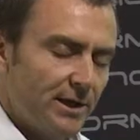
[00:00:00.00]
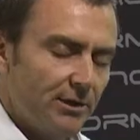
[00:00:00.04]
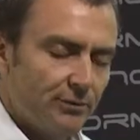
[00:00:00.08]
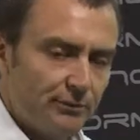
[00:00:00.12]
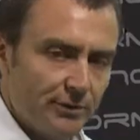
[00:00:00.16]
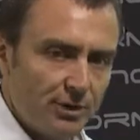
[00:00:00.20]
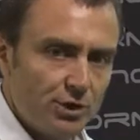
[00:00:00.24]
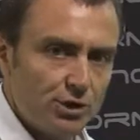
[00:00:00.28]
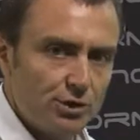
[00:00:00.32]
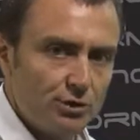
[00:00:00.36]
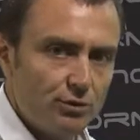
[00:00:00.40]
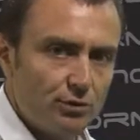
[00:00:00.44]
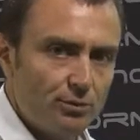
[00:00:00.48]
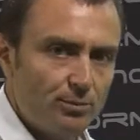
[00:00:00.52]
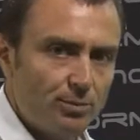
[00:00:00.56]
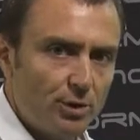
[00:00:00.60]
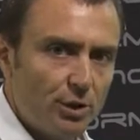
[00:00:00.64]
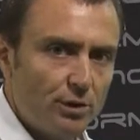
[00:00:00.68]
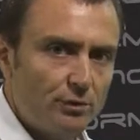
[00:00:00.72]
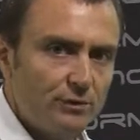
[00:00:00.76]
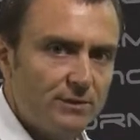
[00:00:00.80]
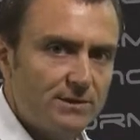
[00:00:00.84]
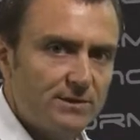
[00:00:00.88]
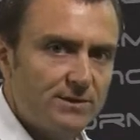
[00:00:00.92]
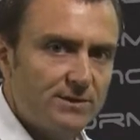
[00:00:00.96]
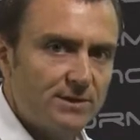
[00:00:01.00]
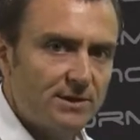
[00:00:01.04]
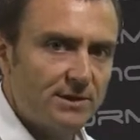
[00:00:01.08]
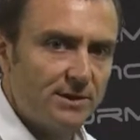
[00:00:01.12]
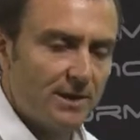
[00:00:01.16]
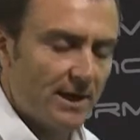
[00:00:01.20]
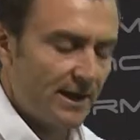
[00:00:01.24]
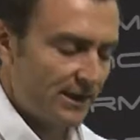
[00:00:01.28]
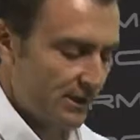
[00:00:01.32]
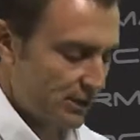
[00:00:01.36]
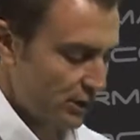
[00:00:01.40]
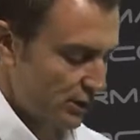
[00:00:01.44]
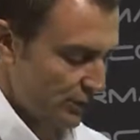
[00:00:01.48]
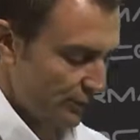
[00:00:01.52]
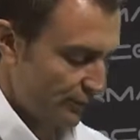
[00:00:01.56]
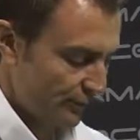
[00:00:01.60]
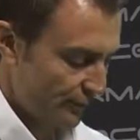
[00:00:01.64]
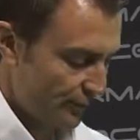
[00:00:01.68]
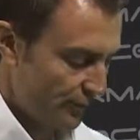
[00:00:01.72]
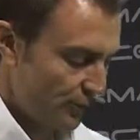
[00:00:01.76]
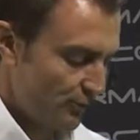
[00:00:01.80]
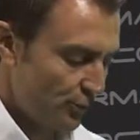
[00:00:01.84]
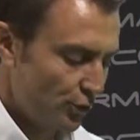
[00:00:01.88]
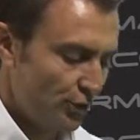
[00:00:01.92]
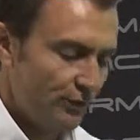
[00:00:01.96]
original bolts that
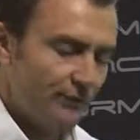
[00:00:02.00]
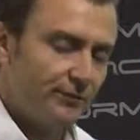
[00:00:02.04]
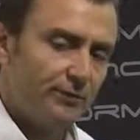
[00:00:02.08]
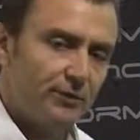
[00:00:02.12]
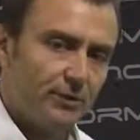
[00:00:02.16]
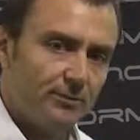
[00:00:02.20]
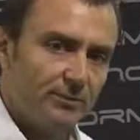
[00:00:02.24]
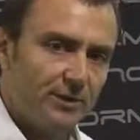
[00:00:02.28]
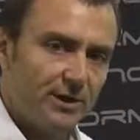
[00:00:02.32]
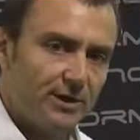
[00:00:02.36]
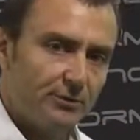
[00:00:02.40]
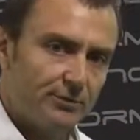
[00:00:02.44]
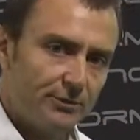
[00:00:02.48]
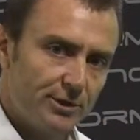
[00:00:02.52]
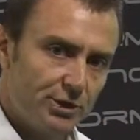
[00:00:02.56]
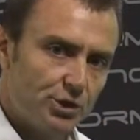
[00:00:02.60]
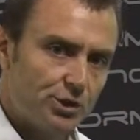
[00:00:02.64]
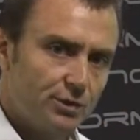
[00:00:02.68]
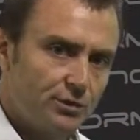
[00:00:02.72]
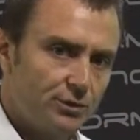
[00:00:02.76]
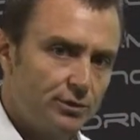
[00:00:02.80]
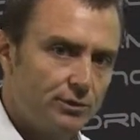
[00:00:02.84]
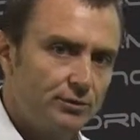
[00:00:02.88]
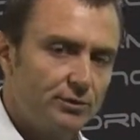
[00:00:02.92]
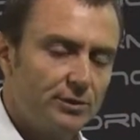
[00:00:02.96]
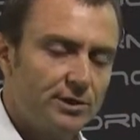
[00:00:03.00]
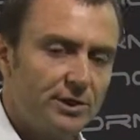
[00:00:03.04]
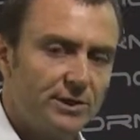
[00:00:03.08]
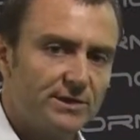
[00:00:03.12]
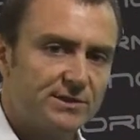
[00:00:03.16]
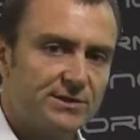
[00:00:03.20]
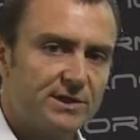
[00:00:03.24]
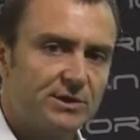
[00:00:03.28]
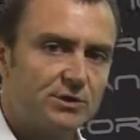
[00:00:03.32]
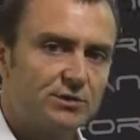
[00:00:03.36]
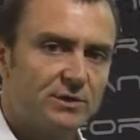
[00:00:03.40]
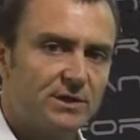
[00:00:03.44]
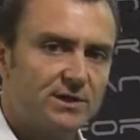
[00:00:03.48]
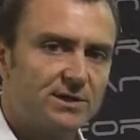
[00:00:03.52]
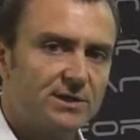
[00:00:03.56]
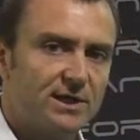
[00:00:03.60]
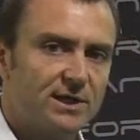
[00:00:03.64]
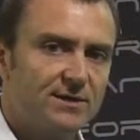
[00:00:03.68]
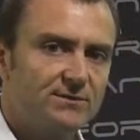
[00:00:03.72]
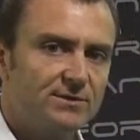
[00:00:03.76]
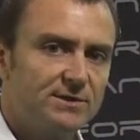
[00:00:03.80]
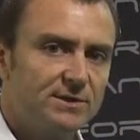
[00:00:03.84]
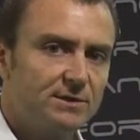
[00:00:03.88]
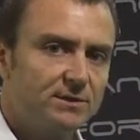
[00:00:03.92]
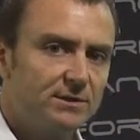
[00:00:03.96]
you've removed from the original concentric
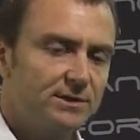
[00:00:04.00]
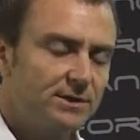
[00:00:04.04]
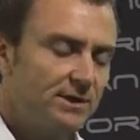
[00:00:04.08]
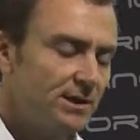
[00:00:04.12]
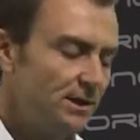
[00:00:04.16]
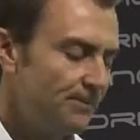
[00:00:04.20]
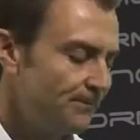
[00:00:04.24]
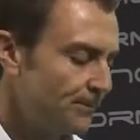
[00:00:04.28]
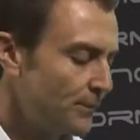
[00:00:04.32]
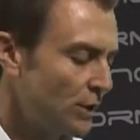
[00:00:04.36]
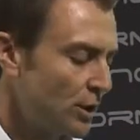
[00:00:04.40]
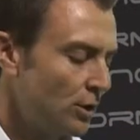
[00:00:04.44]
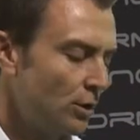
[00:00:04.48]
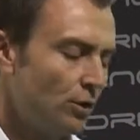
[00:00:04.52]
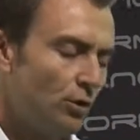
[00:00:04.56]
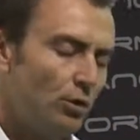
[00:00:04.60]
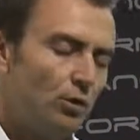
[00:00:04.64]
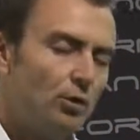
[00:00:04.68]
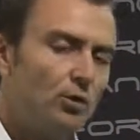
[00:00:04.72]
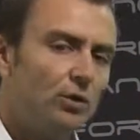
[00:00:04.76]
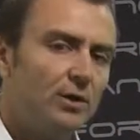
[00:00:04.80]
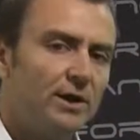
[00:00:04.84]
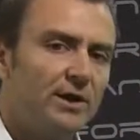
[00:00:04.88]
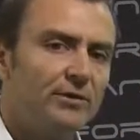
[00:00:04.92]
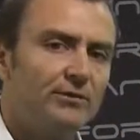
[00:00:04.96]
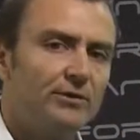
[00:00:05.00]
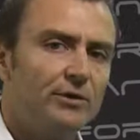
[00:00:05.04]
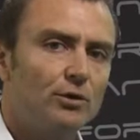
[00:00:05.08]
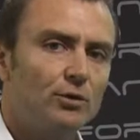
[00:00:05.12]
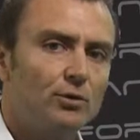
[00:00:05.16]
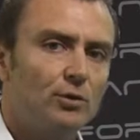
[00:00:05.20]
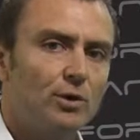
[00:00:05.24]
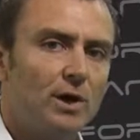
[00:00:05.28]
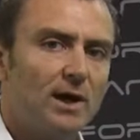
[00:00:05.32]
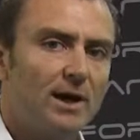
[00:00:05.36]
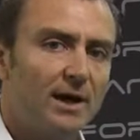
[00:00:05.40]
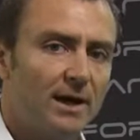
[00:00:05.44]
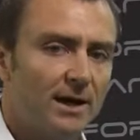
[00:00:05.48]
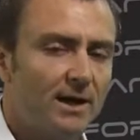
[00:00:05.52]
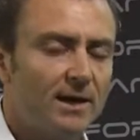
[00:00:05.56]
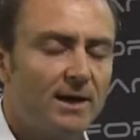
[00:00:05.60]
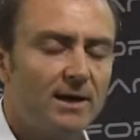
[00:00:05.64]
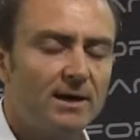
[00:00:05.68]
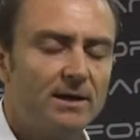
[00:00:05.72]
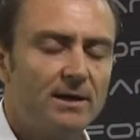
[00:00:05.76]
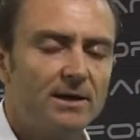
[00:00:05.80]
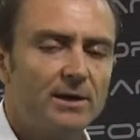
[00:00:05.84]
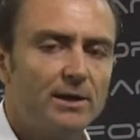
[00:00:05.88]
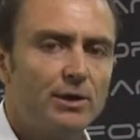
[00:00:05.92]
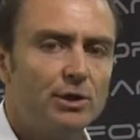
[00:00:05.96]
slave cylinder, or if you
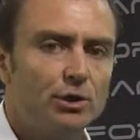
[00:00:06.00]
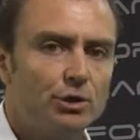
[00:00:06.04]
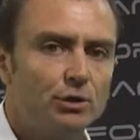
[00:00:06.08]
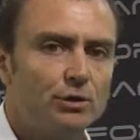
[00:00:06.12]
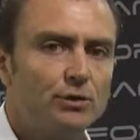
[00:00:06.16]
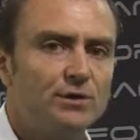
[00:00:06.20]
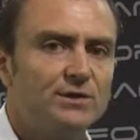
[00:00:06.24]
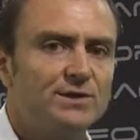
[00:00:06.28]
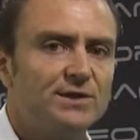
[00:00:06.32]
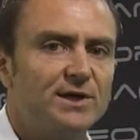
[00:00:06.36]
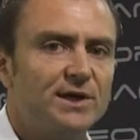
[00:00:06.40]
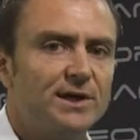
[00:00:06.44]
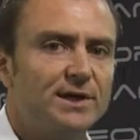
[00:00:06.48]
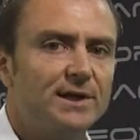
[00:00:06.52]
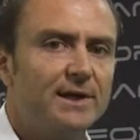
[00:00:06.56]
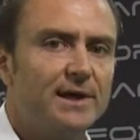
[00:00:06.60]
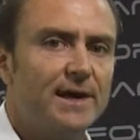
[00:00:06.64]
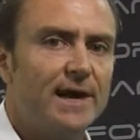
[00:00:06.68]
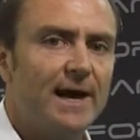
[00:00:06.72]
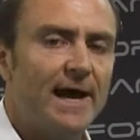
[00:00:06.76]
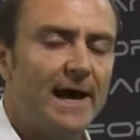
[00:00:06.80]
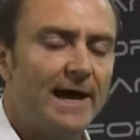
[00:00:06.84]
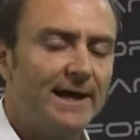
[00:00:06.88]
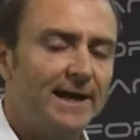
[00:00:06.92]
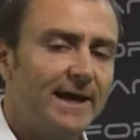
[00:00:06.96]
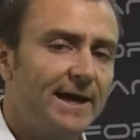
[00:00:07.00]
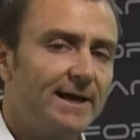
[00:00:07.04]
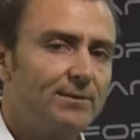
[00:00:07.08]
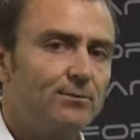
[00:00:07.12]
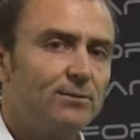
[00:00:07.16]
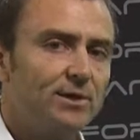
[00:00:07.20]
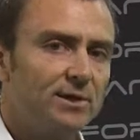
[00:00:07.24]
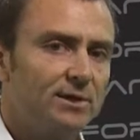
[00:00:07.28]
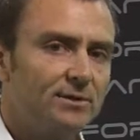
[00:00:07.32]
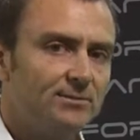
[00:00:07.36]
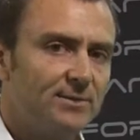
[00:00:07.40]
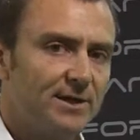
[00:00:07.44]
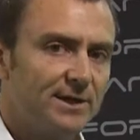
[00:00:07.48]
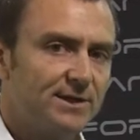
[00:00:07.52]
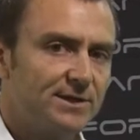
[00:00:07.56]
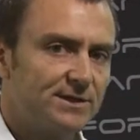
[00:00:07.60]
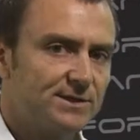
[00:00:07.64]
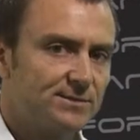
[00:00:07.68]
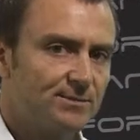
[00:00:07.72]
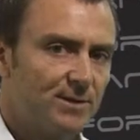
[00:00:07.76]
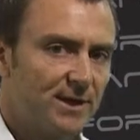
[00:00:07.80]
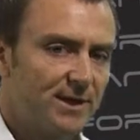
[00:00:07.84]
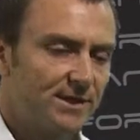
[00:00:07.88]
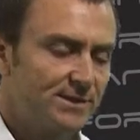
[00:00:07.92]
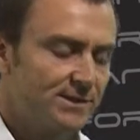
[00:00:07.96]
are using an 8mm
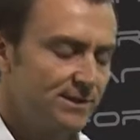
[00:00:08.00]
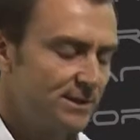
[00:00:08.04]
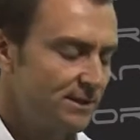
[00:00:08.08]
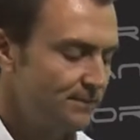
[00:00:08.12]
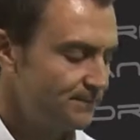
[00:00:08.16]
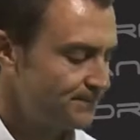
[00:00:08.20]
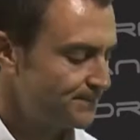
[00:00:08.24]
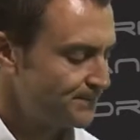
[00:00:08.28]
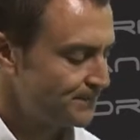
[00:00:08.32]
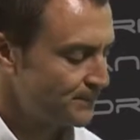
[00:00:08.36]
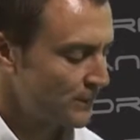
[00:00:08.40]
spacer,